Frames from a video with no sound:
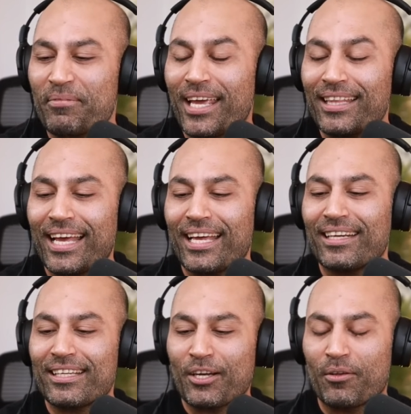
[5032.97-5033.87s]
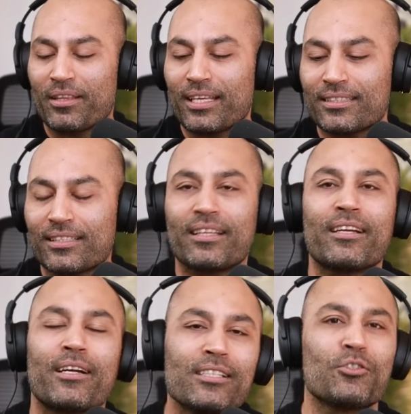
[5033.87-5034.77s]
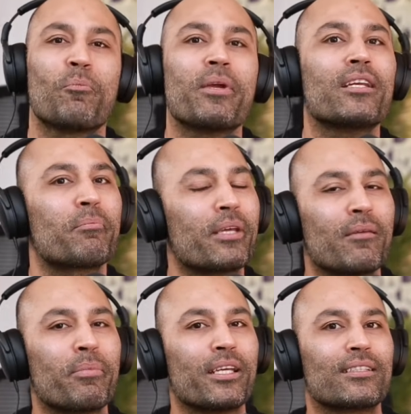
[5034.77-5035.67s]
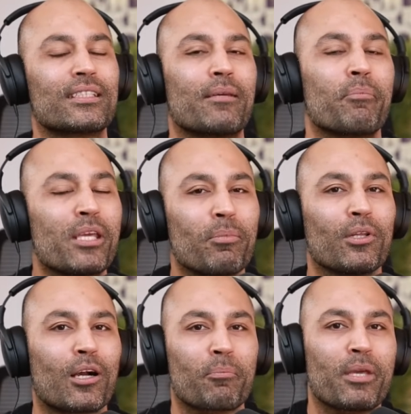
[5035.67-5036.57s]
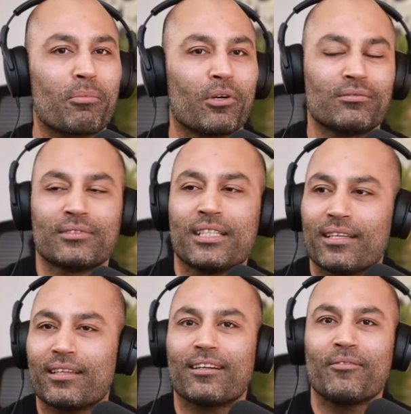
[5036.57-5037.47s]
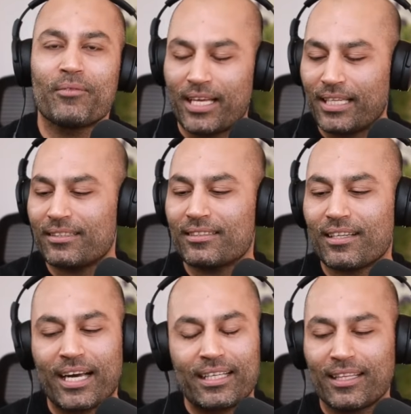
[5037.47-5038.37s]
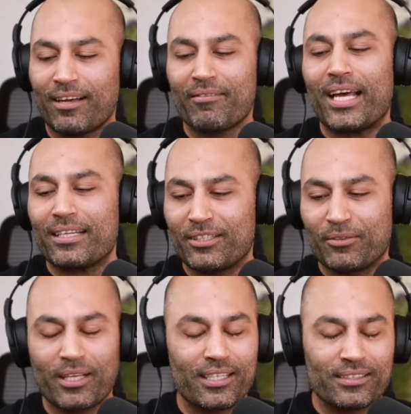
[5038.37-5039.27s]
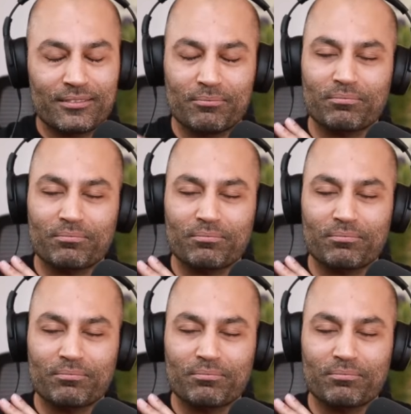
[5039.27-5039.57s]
And then, there is no B2B, B2C. People are people. I love that too. That is